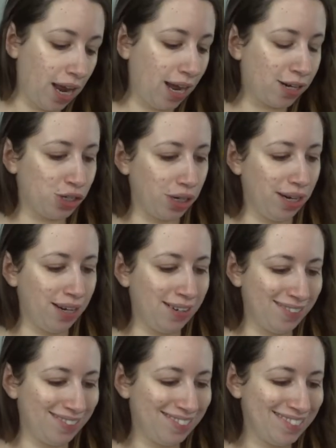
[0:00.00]
action.
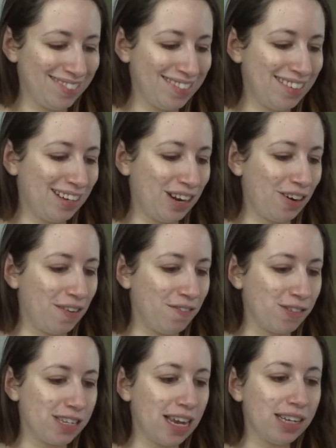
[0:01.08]
All right, for
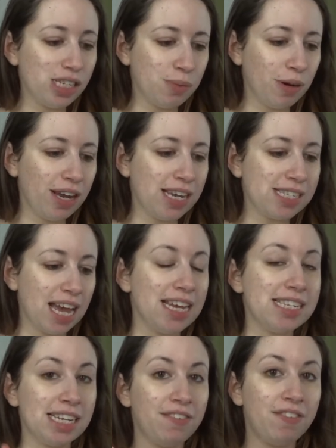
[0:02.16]
setting sprays, I
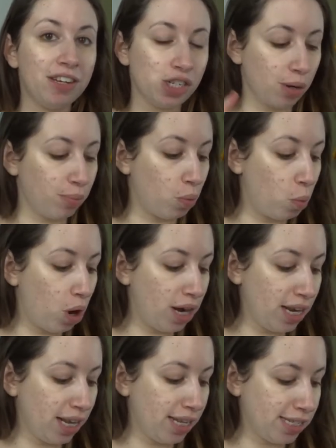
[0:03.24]
did finish up one
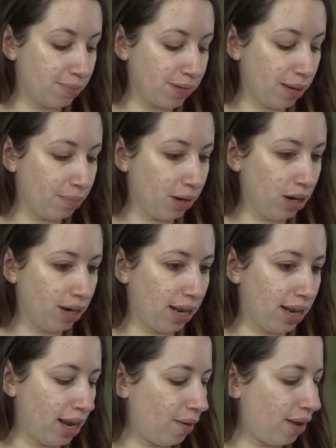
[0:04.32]
in September
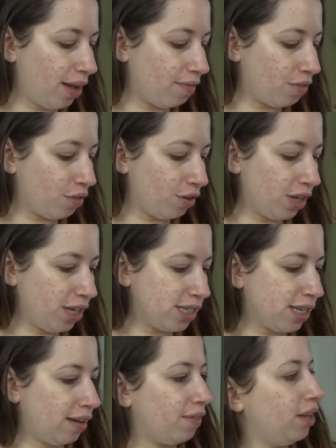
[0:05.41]
and now I have
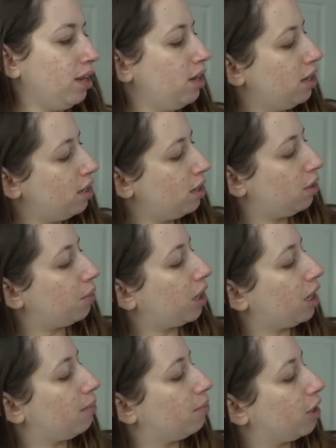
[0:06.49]
37. We got
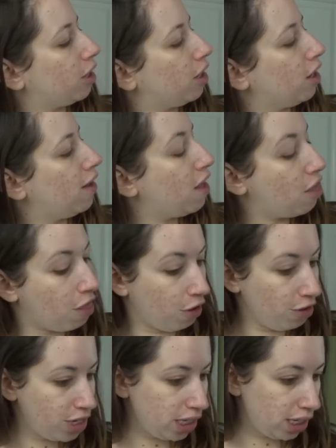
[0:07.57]
number
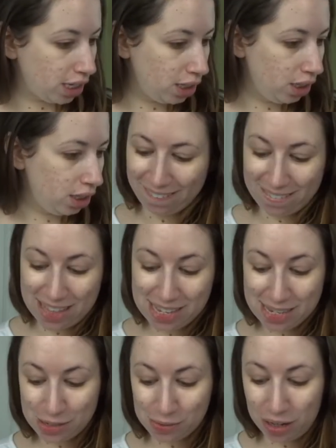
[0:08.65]
13. This
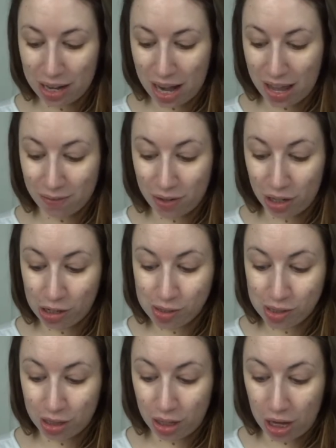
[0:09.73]
is one I have not used
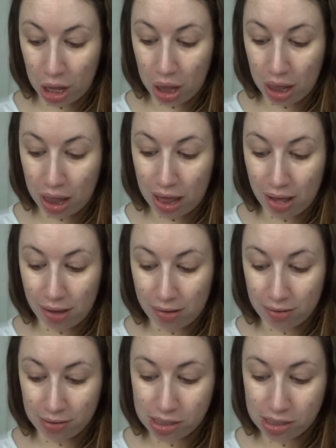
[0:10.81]
in a long